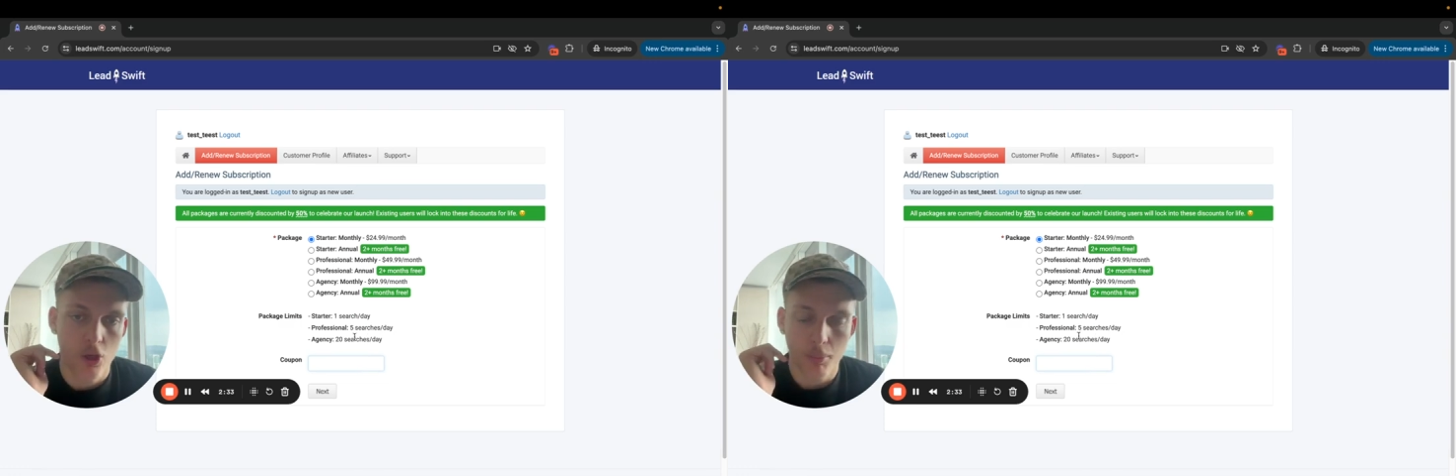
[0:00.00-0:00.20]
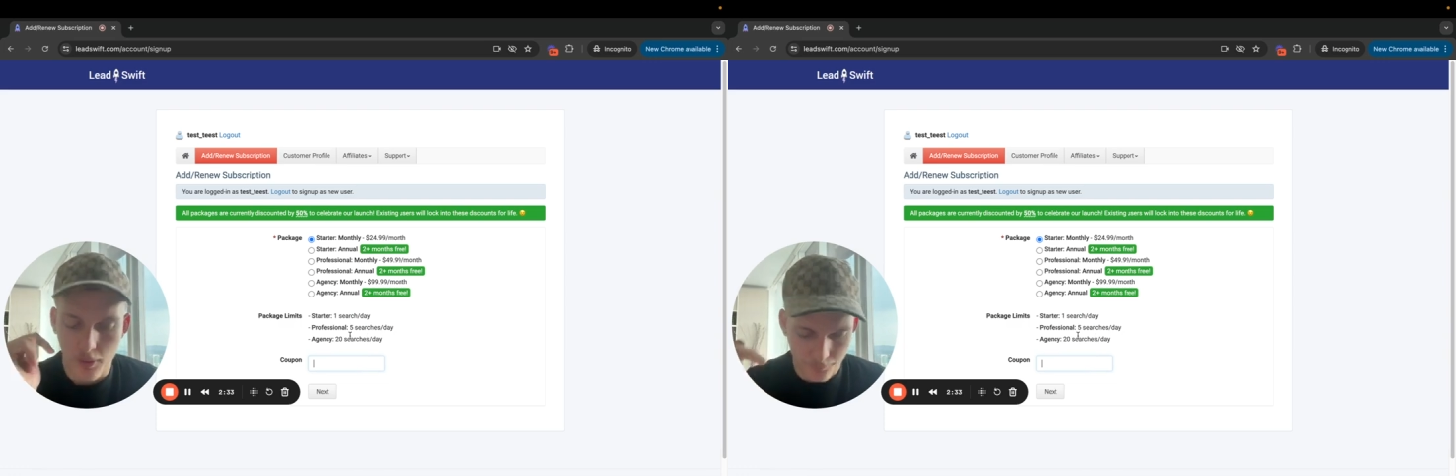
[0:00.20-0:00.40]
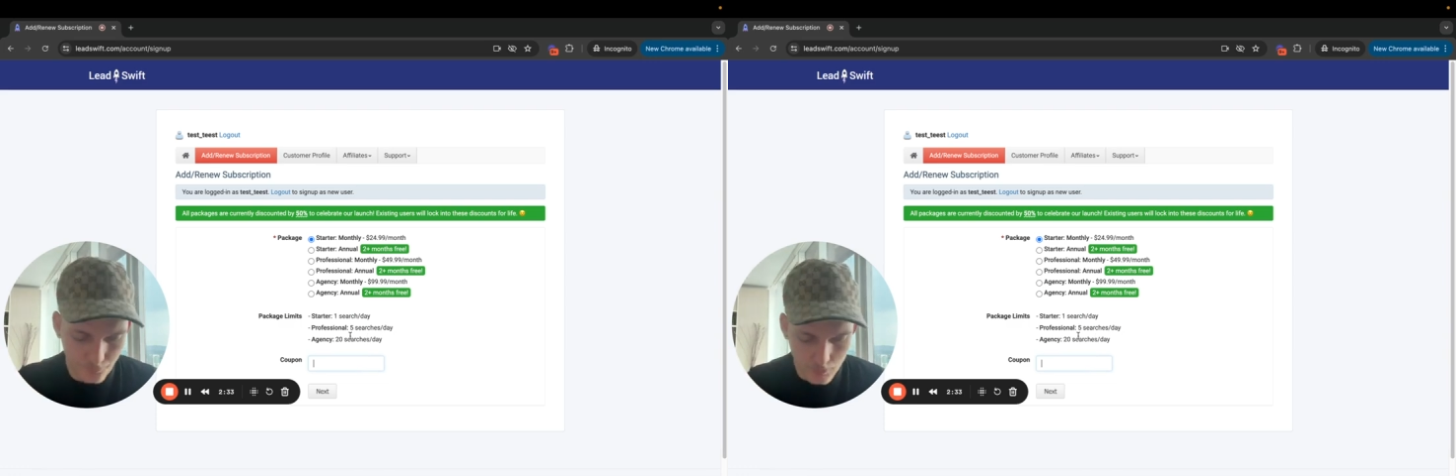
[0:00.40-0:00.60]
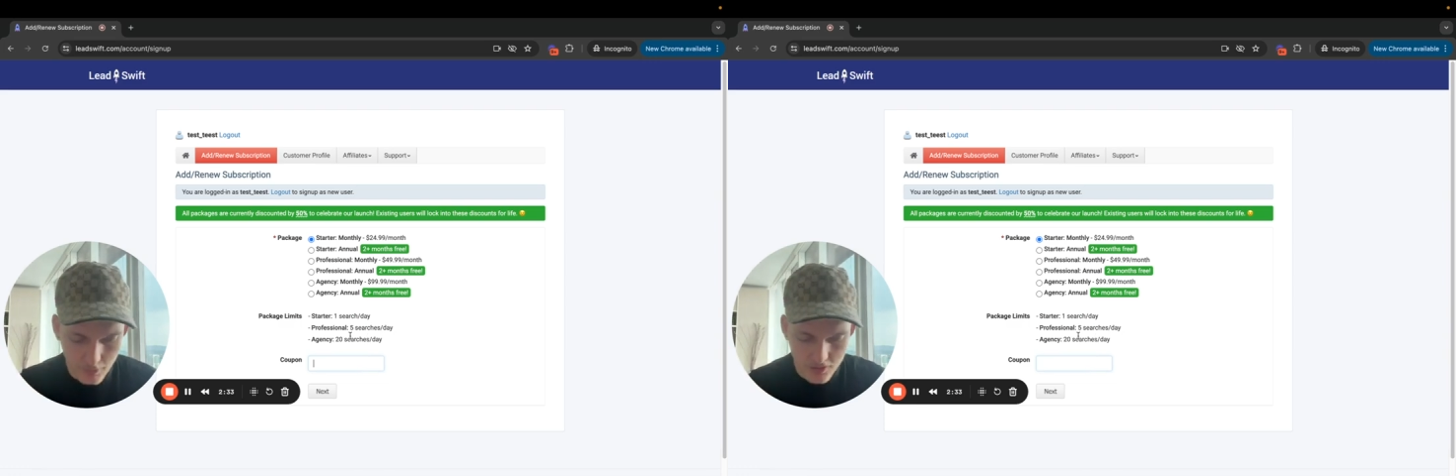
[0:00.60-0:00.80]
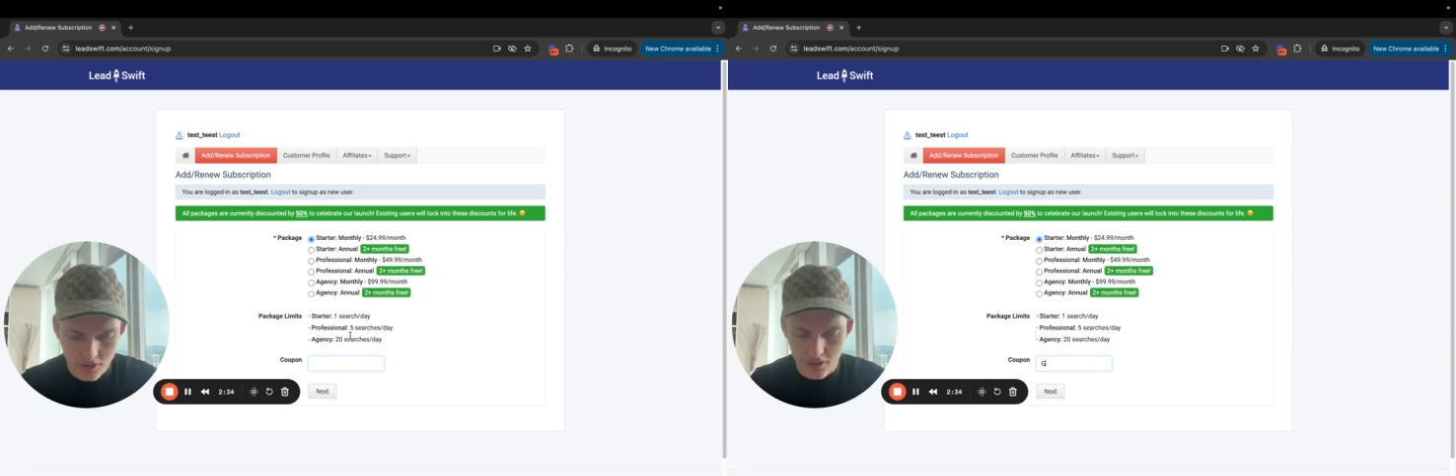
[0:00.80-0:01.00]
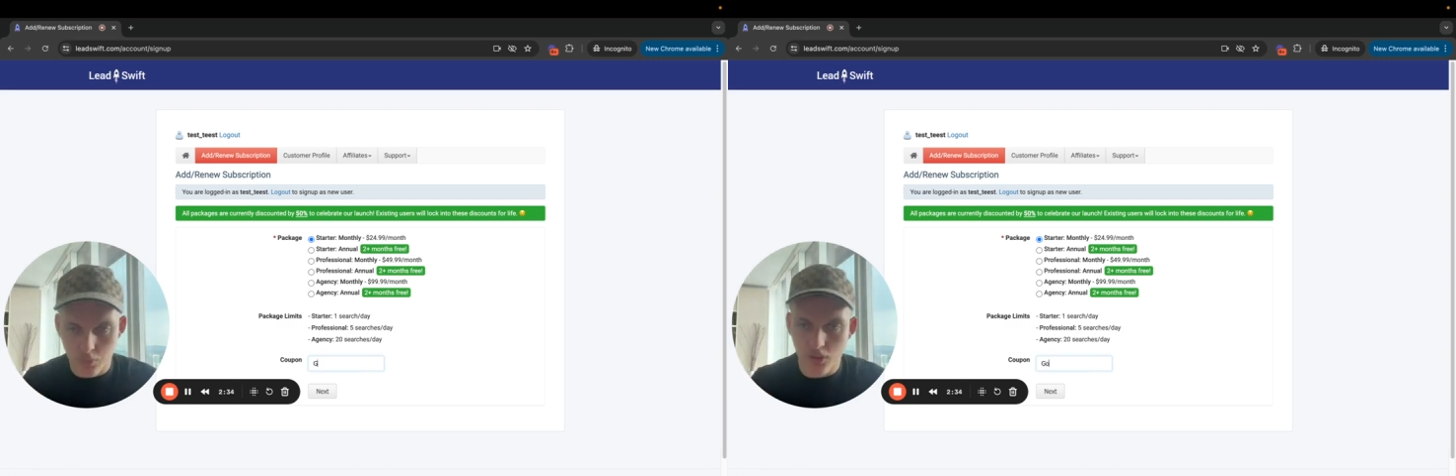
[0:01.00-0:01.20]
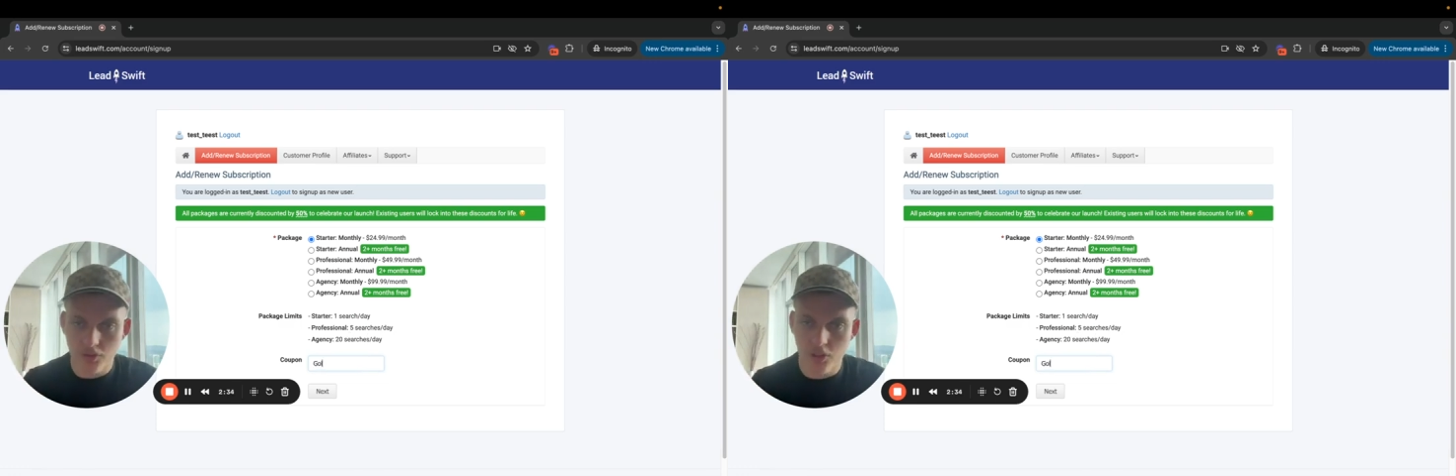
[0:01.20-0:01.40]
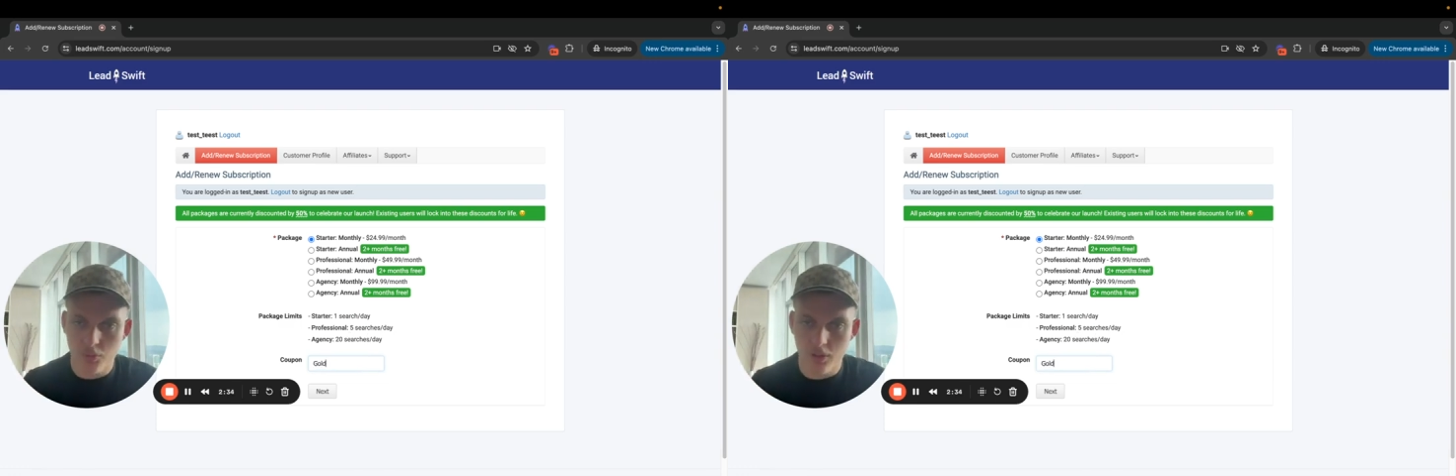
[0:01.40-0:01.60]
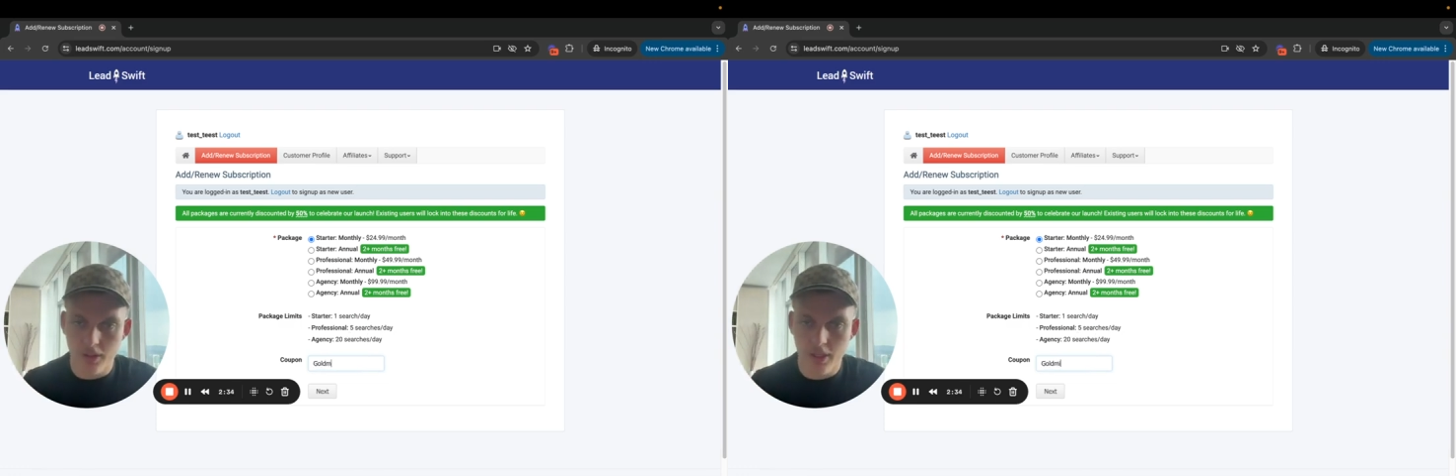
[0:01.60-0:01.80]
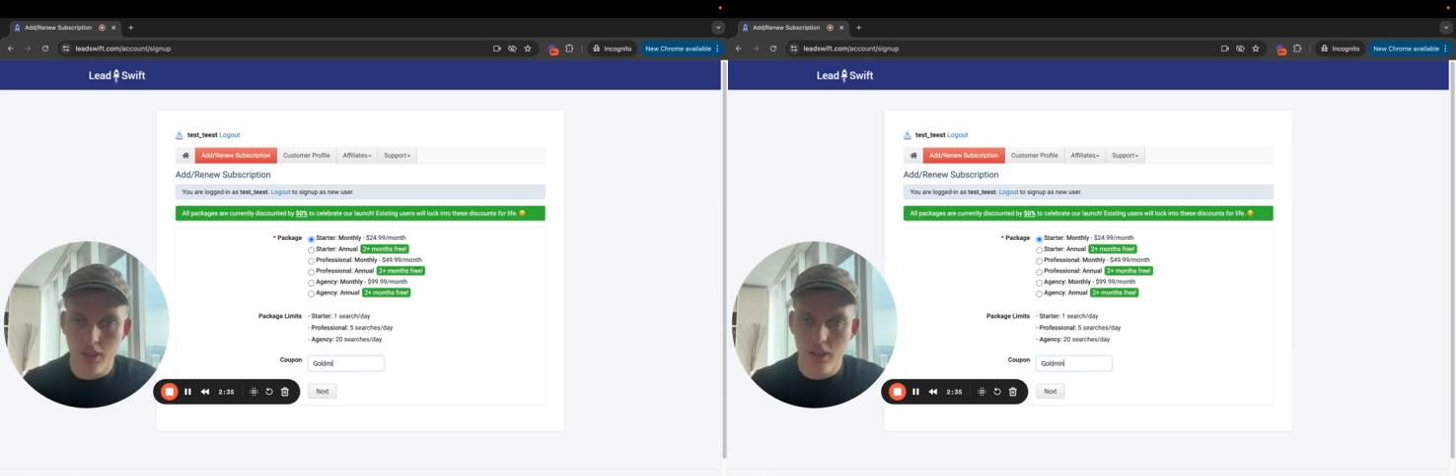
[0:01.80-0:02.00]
But basically, it's one search one day.